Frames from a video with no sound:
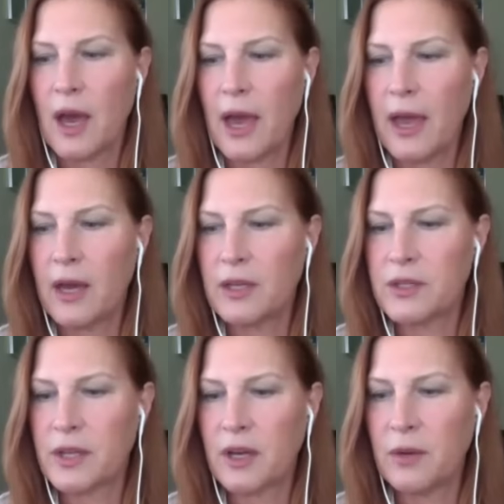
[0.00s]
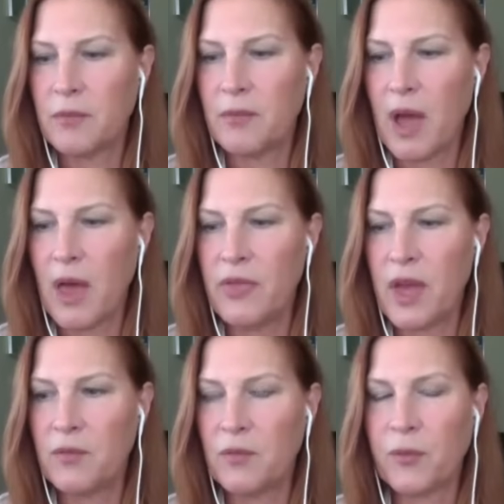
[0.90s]
And um, and
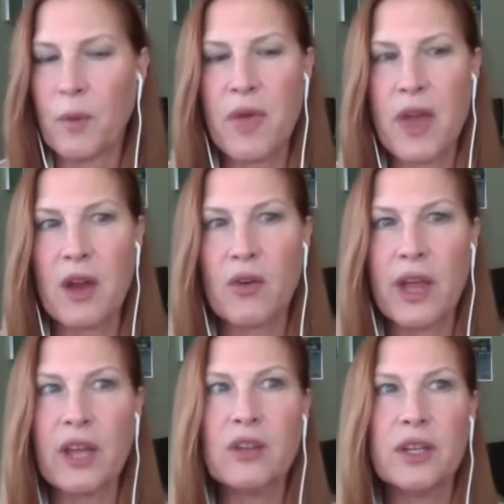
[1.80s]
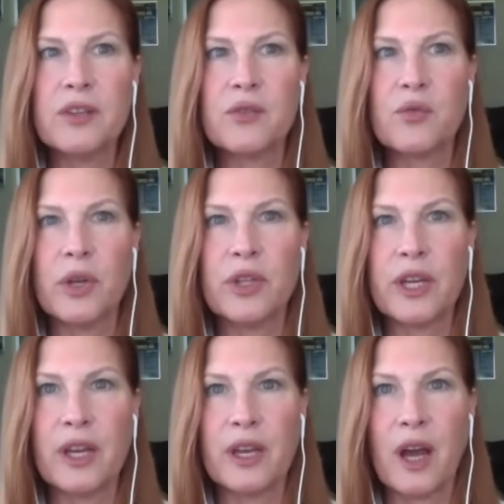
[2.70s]
then from there, England
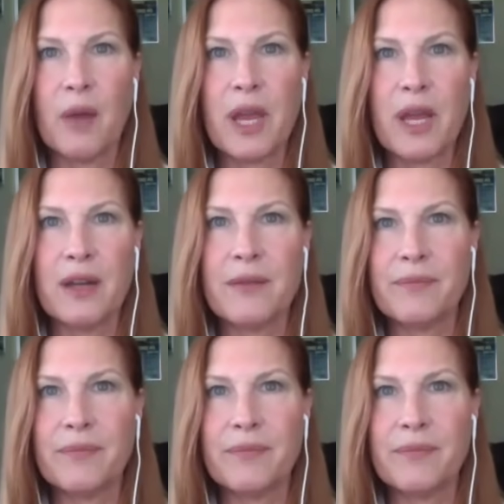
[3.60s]
really, I mean,